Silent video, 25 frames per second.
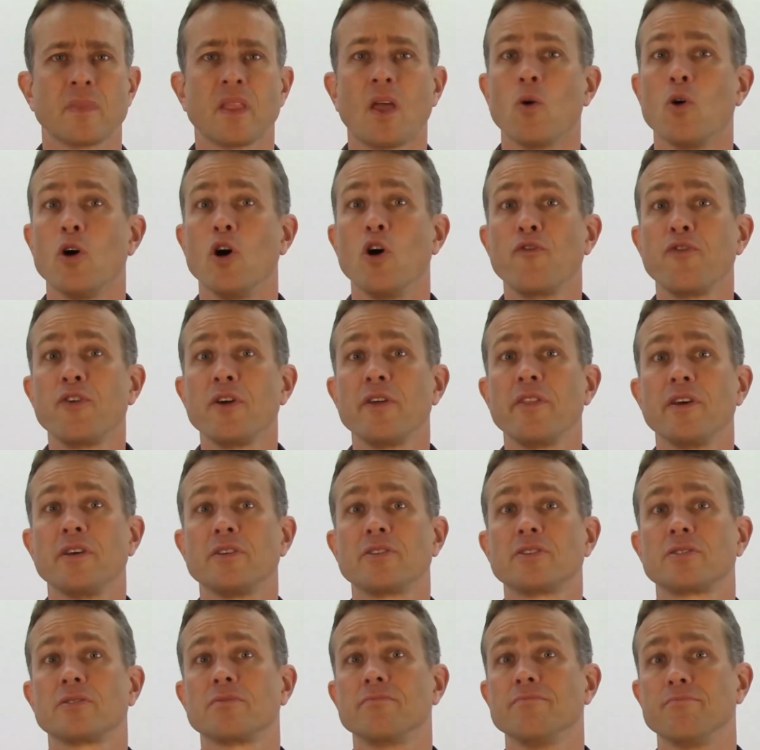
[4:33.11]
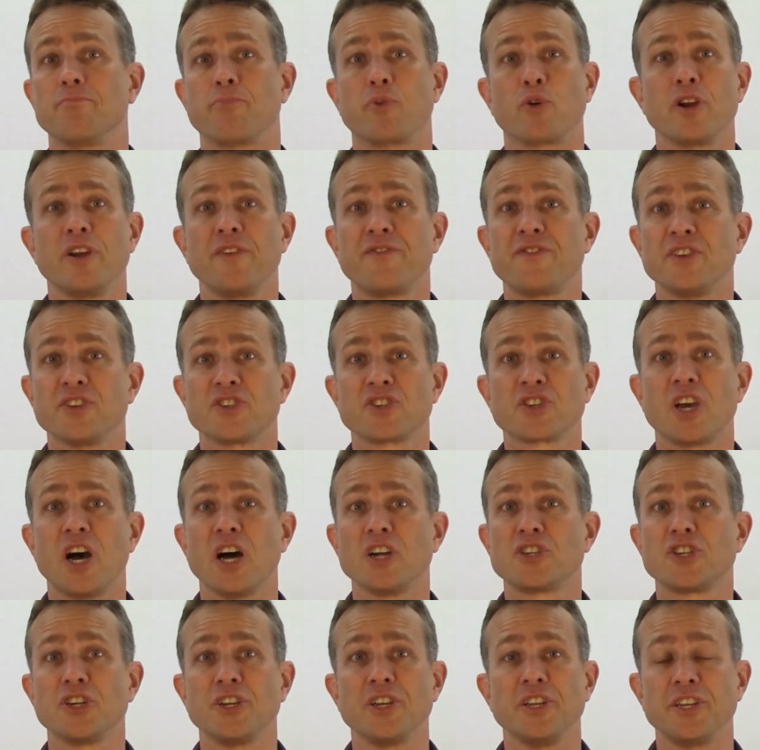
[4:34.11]
Well, hopefully this brief
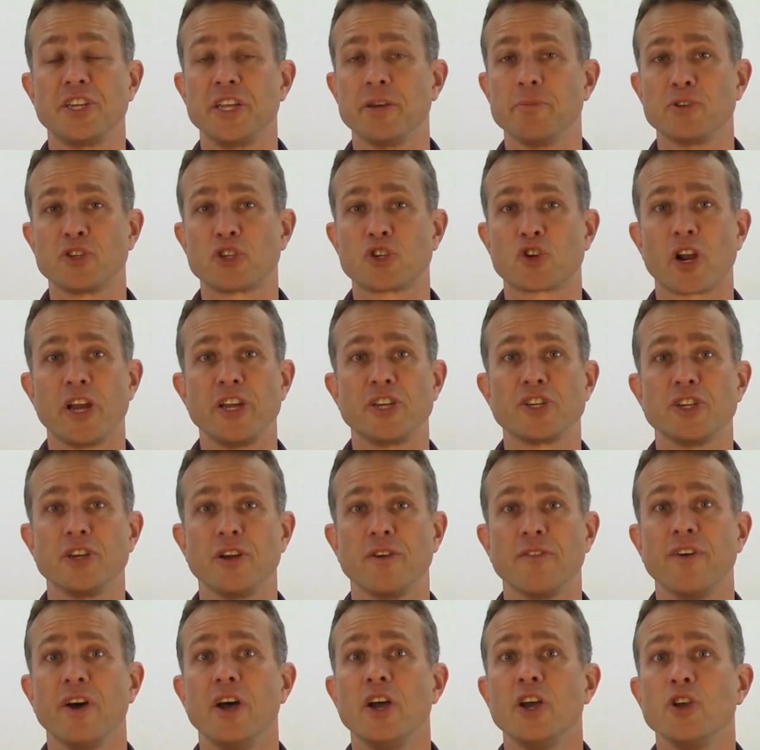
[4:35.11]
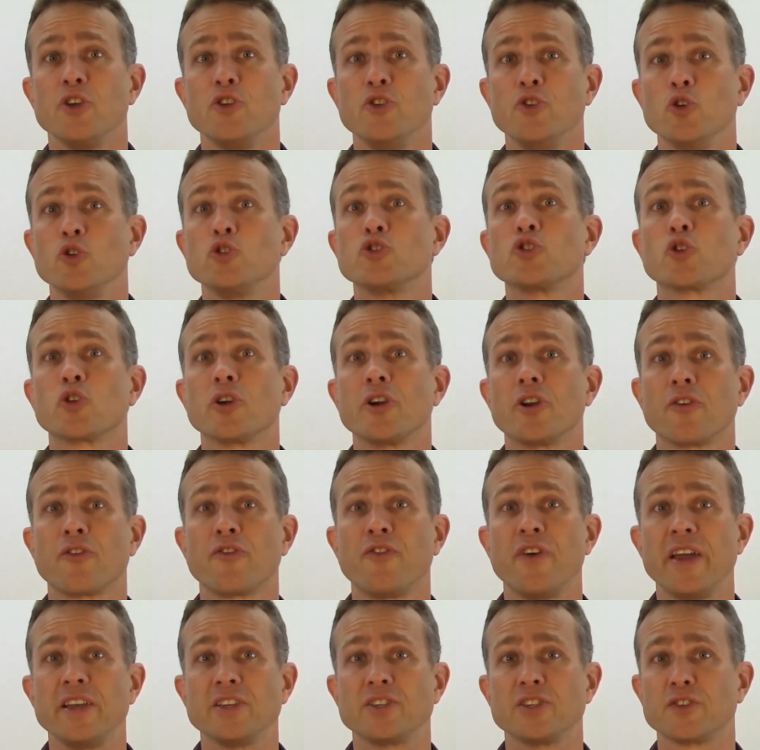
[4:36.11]
discussion and demonstration of user
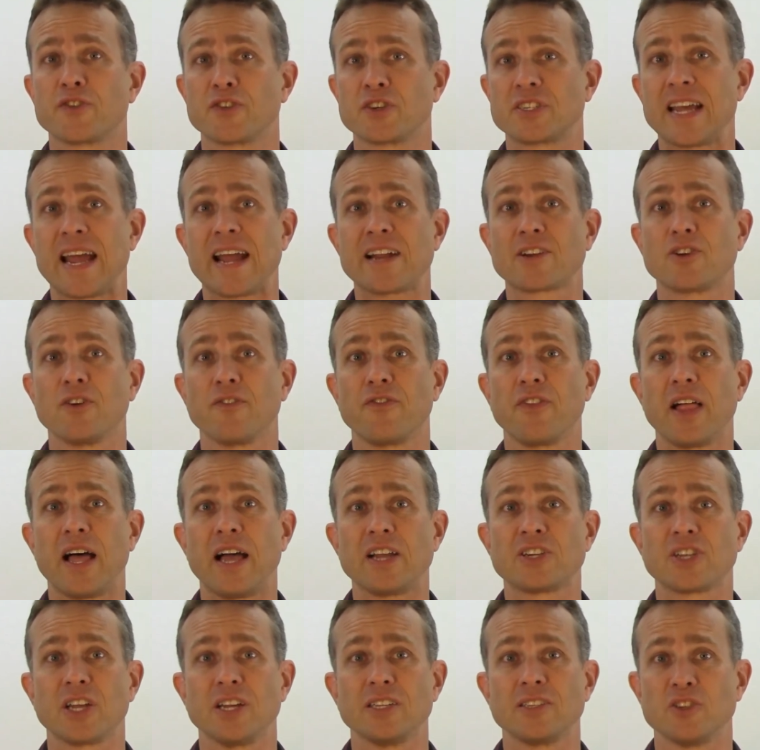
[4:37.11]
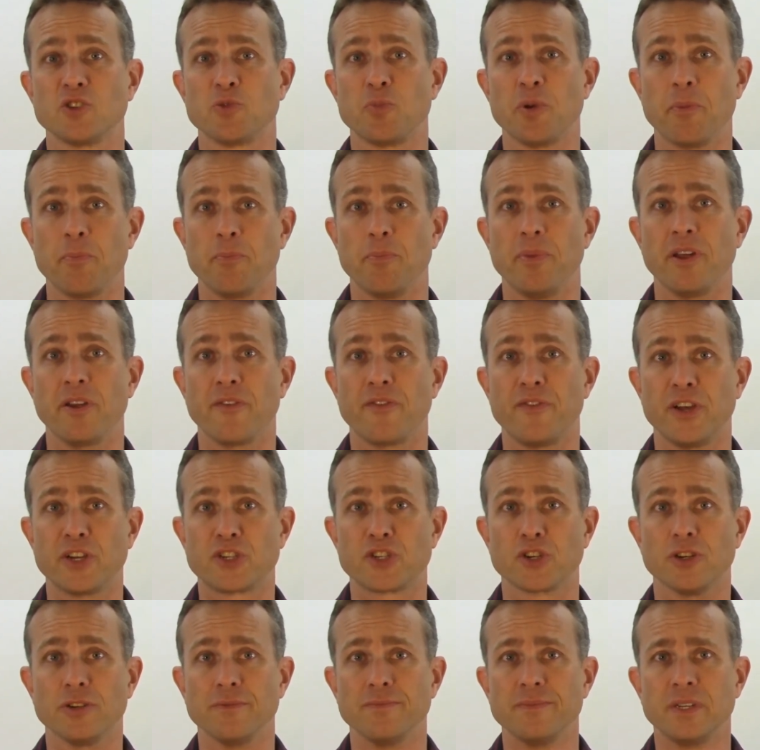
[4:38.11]
interfaces for tactical flashlights has been
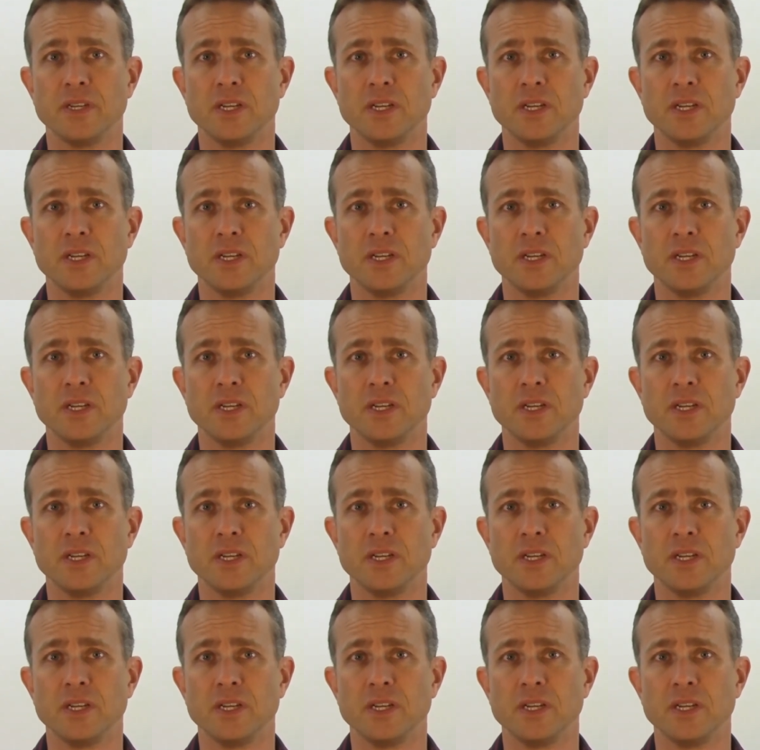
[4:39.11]
beneficial.